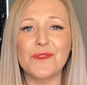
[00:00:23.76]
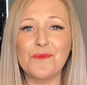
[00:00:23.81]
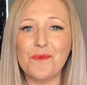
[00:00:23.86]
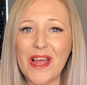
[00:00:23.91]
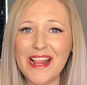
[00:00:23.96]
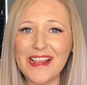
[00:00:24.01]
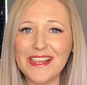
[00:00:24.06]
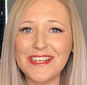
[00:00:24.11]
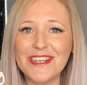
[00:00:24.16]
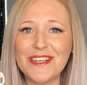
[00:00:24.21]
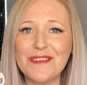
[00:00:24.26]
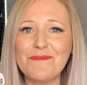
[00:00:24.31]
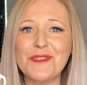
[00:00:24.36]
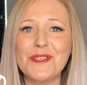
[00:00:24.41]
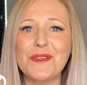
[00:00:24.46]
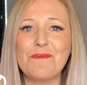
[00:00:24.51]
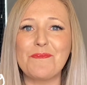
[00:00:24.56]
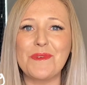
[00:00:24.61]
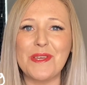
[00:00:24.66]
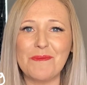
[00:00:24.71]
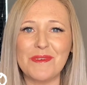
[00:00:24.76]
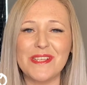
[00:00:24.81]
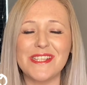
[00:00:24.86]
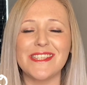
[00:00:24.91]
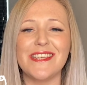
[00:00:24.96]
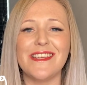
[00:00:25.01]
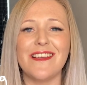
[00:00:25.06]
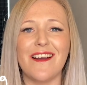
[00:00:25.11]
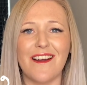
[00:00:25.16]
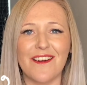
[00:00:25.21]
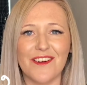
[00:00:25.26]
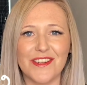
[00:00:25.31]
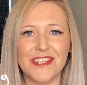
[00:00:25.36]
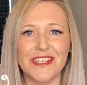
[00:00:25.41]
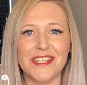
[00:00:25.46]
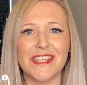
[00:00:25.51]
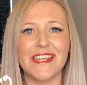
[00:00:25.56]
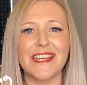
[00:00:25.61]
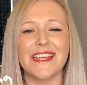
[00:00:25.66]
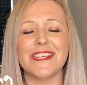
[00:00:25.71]
and welcome to BBC
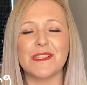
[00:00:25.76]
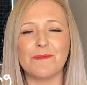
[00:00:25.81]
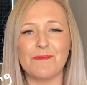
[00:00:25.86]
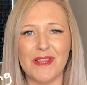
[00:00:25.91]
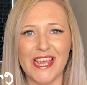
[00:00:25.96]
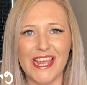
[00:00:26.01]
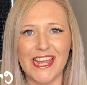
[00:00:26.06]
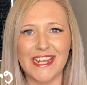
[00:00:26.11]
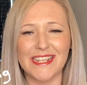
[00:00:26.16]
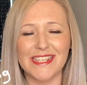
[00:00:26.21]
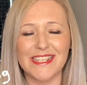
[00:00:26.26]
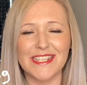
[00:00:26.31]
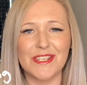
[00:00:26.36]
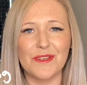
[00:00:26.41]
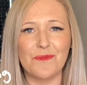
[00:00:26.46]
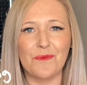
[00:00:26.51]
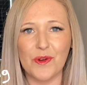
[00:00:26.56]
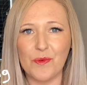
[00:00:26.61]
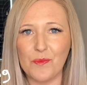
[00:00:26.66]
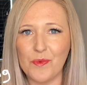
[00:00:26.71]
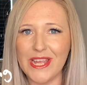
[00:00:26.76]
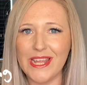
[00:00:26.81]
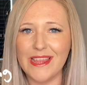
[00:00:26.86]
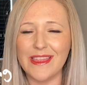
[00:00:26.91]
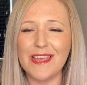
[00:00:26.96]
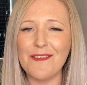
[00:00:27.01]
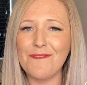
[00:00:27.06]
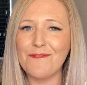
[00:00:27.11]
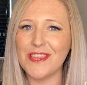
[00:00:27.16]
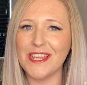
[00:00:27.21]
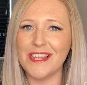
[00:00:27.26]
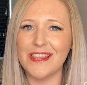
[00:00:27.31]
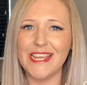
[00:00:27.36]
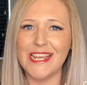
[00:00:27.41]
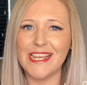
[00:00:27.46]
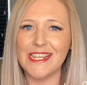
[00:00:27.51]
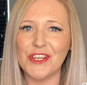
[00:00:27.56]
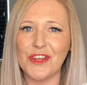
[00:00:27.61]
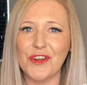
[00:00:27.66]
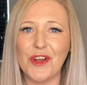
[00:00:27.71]
R&D Explains, where we lift the
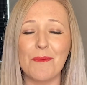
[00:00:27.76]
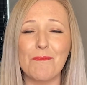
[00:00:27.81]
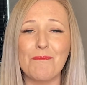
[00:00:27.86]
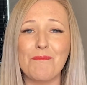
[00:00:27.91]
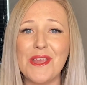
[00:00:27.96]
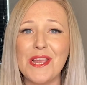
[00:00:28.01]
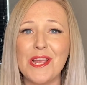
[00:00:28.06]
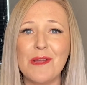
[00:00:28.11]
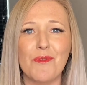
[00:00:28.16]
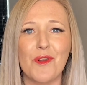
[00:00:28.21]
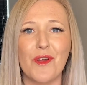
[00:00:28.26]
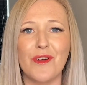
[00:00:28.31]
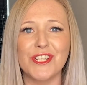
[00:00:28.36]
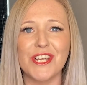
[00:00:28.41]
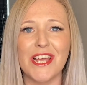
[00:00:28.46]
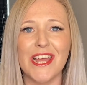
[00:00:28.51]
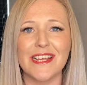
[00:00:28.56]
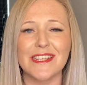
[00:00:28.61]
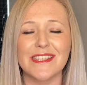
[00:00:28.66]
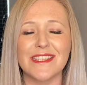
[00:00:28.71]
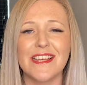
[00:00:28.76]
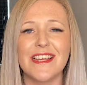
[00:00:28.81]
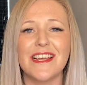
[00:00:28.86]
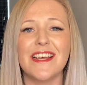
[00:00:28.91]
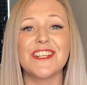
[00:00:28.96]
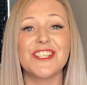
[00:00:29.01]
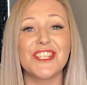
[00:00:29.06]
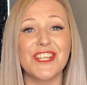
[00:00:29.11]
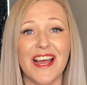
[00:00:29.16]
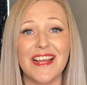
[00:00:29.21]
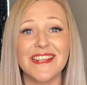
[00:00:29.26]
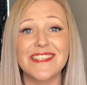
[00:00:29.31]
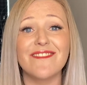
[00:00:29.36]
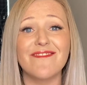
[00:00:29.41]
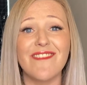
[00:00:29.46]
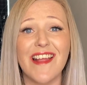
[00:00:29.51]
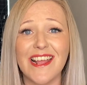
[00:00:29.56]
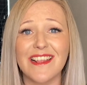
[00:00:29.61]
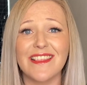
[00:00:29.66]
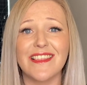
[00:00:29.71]
lid on our big projects and chat
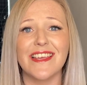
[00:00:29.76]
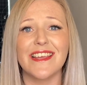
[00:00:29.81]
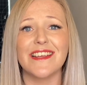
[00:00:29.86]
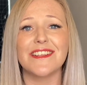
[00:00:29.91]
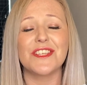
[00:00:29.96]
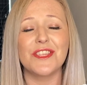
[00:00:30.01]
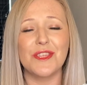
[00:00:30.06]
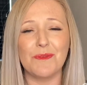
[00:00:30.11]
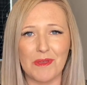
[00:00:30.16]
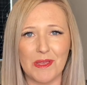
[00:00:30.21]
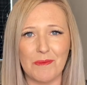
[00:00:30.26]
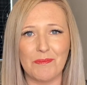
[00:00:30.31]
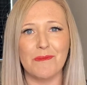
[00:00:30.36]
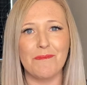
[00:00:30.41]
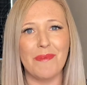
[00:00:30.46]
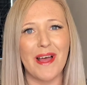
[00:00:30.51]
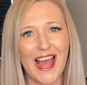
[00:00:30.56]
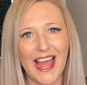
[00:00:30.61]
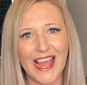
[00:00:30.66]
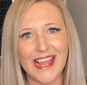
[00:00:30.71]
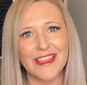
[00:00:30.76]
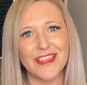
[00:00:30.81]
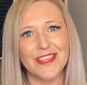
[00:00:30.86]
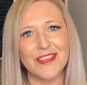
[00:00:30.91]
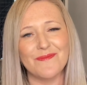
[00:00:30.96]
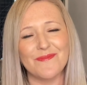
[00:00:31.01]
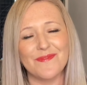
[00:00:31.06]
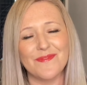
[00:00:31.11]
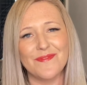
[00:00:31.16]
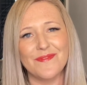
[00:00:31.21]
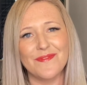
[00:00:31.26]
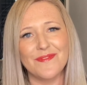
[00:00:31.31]
directly to the people behind them.